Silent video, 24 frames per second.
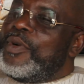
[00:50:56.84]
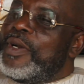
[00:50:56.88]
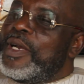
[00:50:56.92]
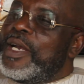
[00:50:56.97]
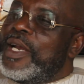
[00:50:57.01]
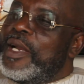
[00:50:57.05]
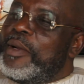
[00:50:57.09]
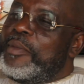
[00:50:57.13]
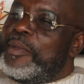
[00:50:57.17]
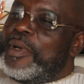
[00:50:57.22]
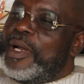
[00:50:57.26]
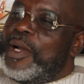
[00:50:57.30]

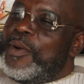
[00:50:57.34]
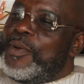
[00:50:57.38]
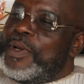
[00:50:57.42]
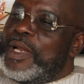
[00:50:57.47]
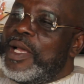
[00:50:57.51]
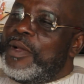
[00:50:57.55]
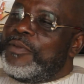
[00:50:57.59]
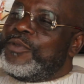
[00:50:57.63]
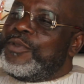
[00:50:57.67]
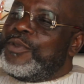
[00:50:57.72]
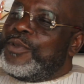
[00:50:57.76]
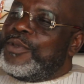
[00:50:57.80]
program, I would
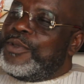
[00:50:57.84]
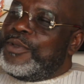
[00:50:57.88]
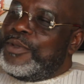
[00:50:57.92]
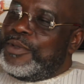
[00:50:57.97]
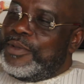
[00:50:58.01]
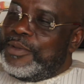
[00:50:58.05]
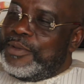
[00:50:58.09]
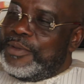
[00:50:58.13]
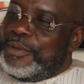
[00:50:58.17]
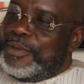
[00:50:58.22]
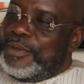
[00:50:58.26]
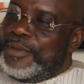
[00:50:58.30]
have told
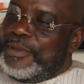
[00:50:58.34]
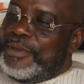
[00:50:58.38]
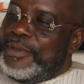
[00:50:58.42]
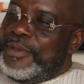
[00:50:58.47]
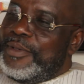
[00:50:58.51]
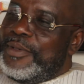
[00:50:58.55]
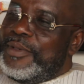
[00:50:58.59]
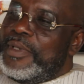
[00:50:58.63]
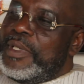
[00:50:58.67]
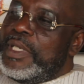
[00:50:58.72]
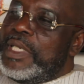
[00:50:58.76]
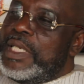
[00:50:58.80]
you
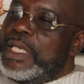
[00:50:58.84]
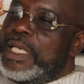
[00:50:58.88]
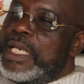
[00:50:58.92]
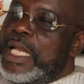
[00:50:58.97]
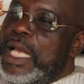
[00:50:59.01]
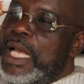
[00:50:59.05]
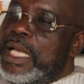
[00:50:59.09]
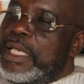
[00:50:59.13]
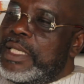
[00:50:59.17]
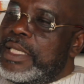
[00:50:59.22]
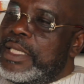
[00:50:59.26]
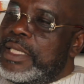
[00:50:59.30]

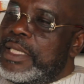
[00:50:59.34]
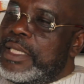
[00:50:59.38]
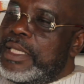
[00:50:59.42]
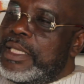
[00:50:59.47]
that.